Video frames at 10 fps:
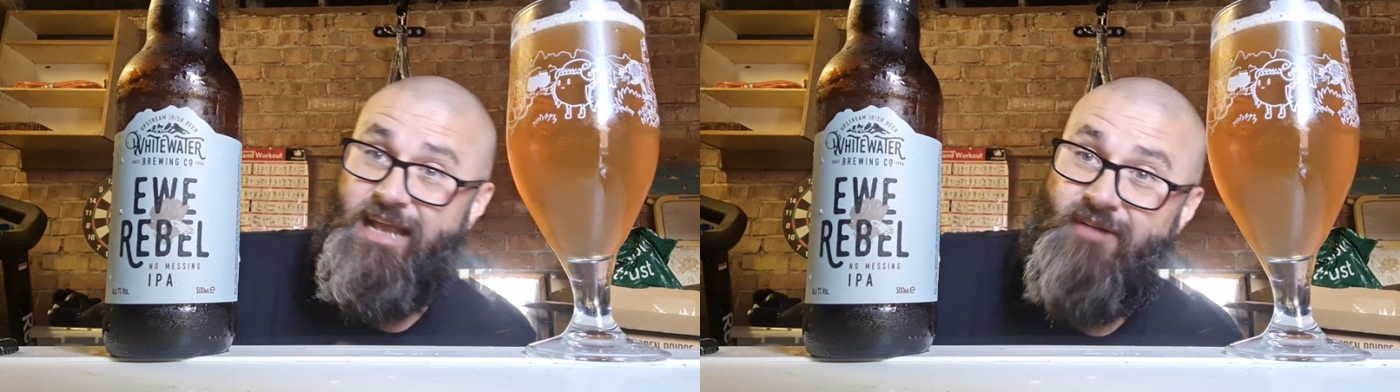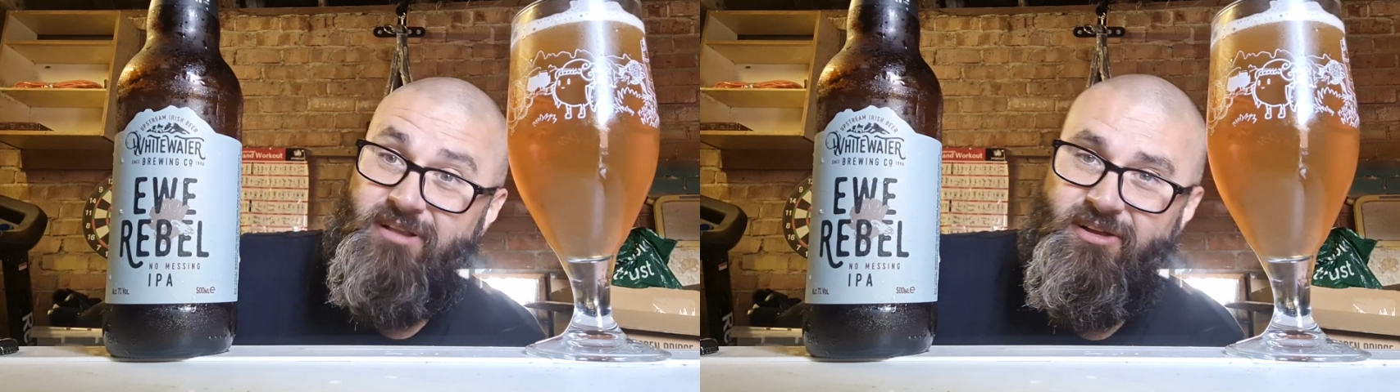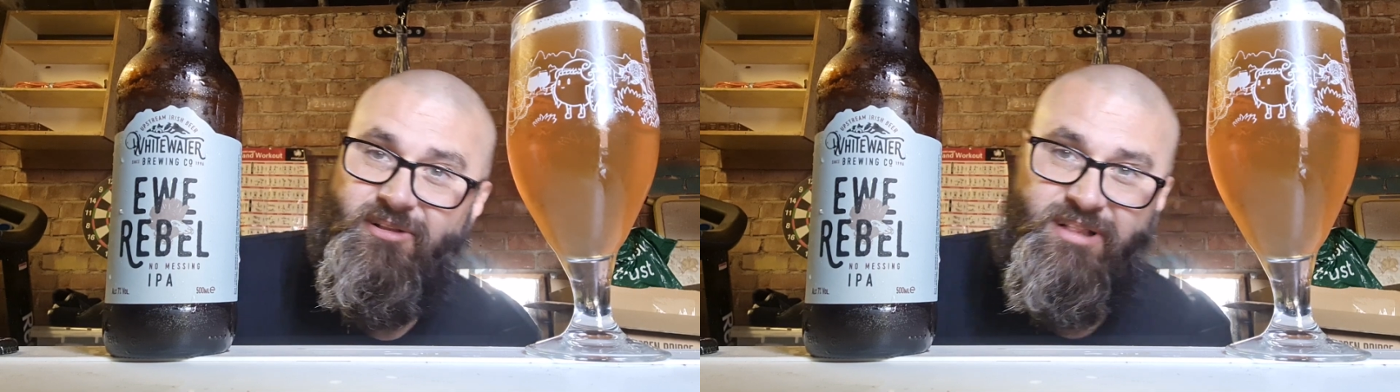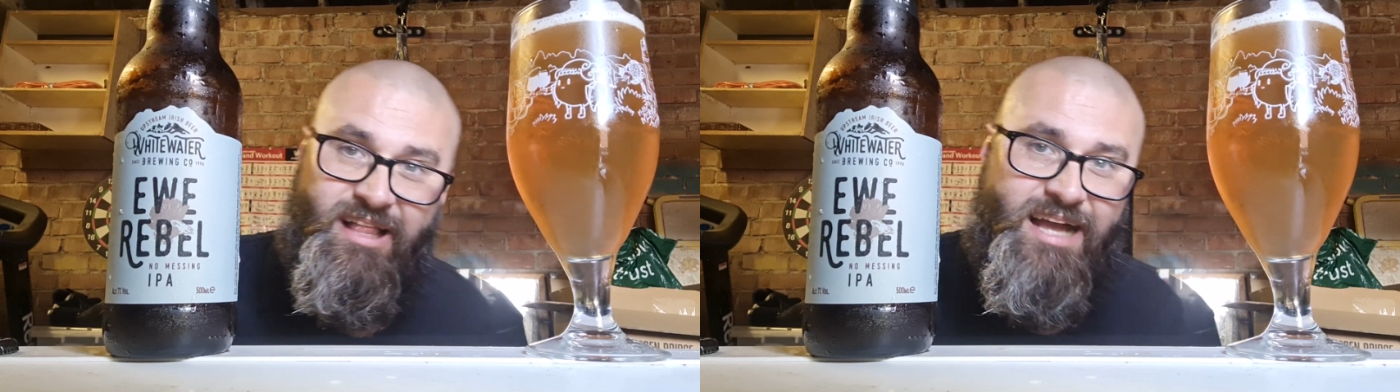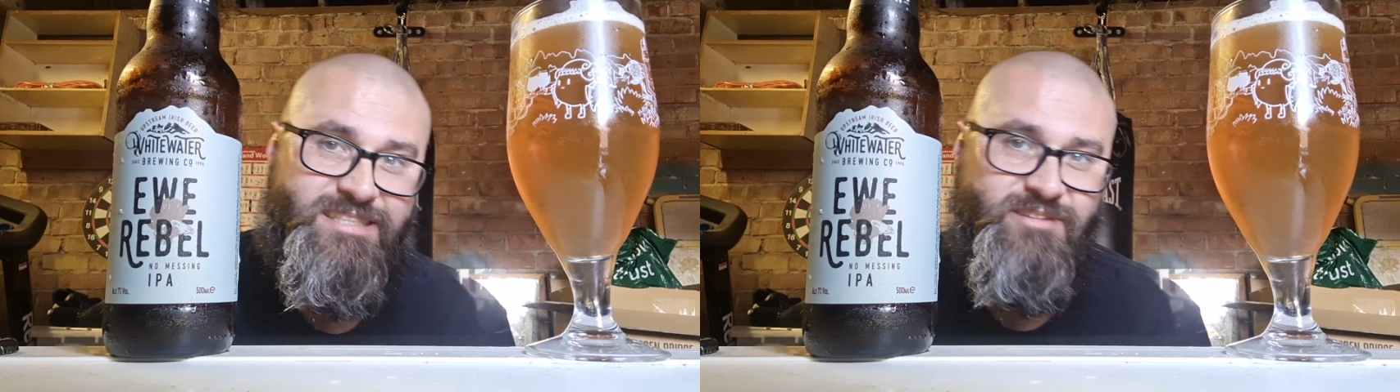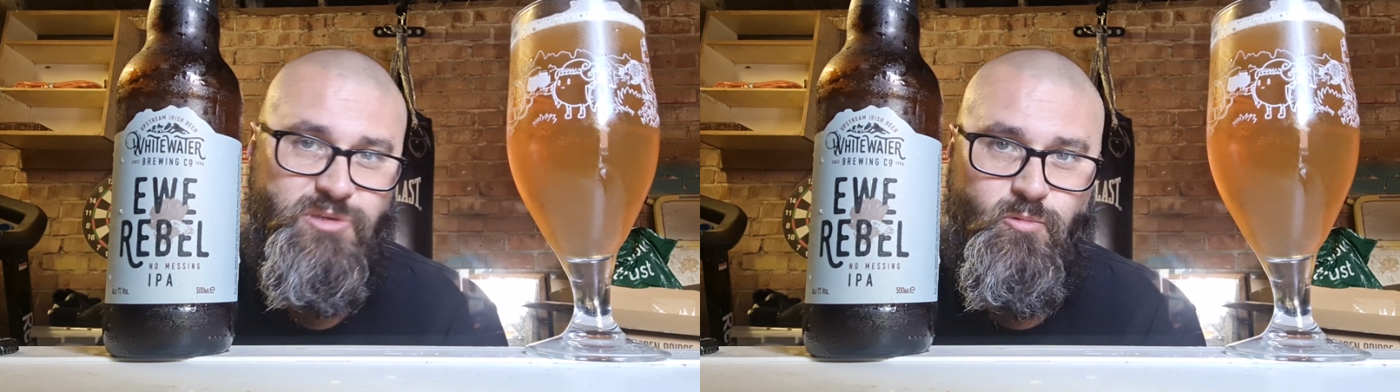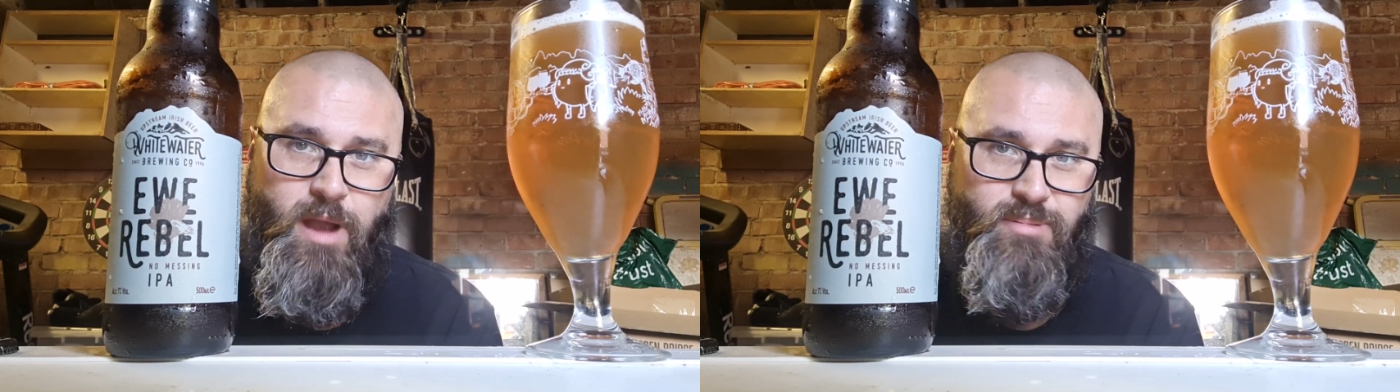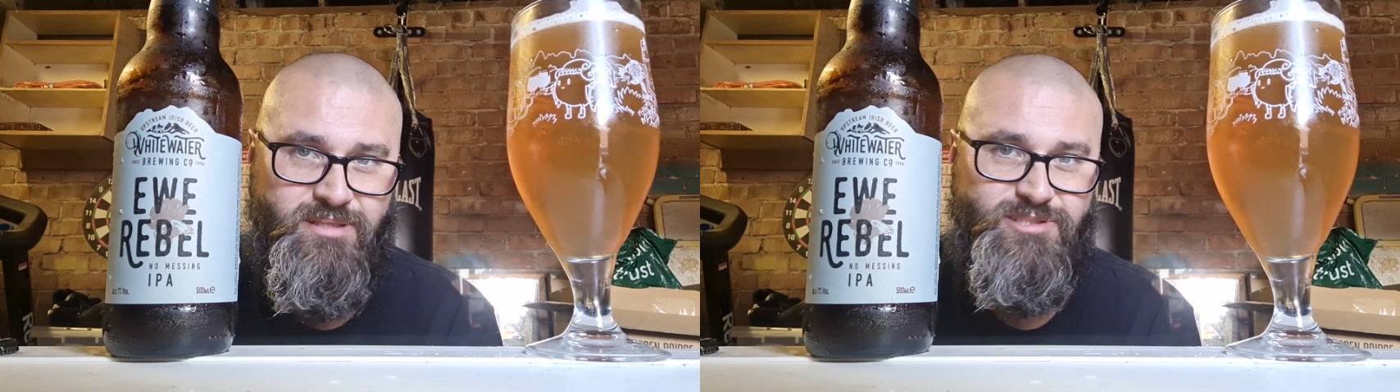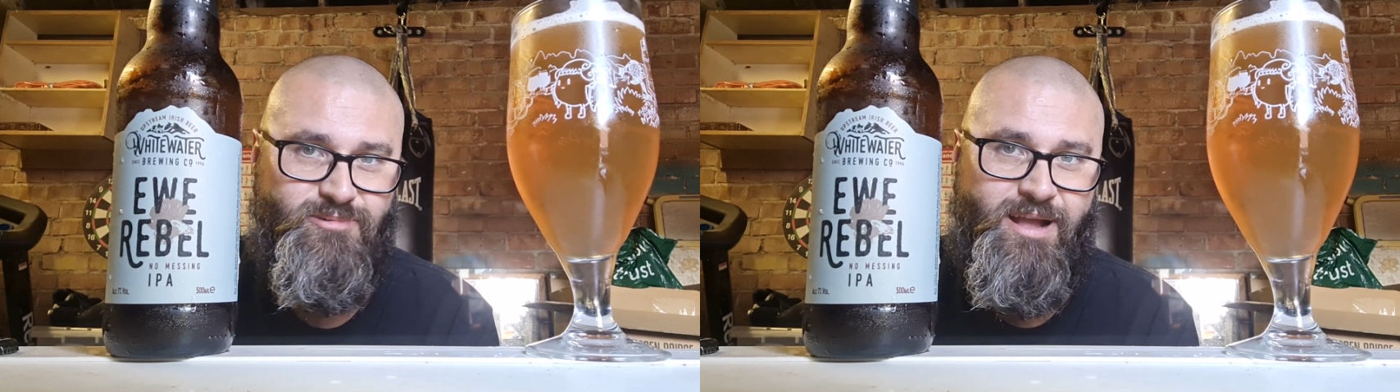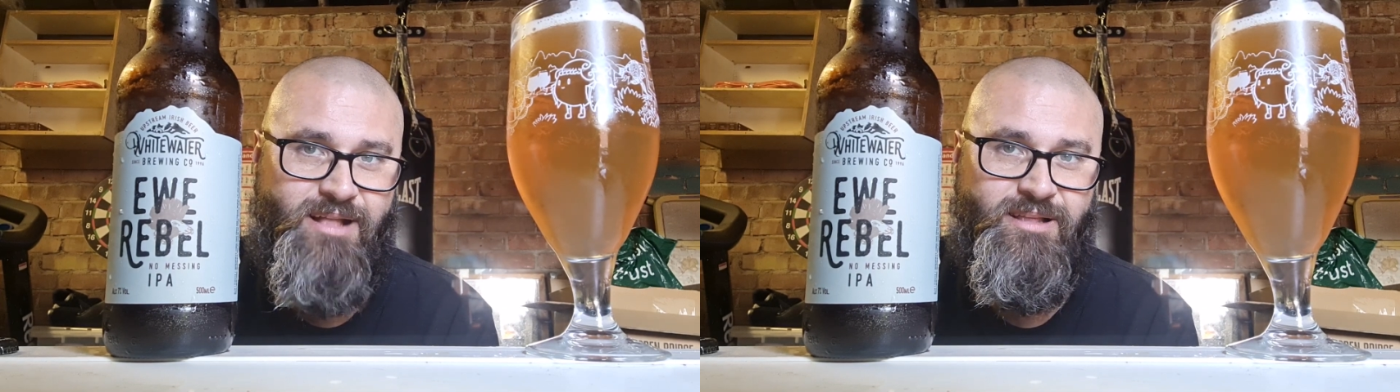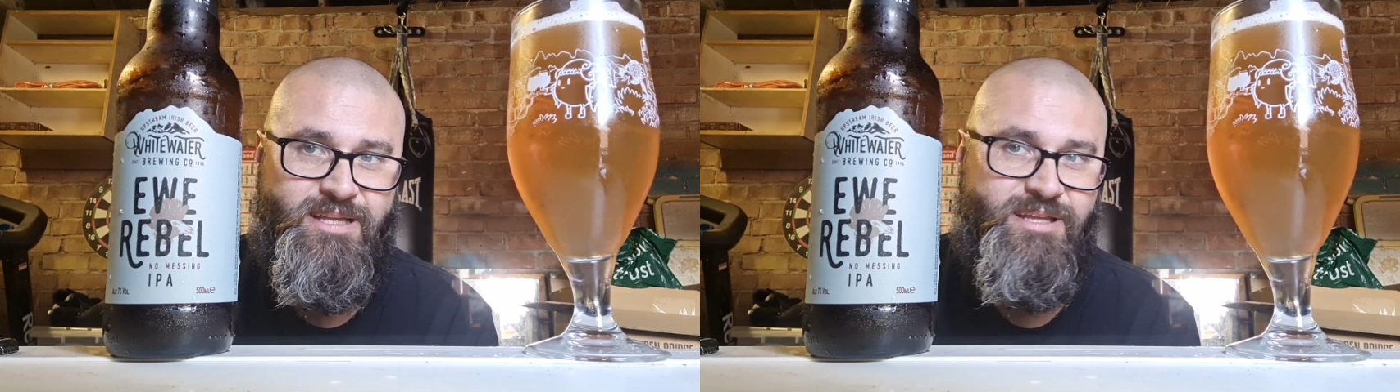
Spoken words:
have a little glass of You Rebel as well.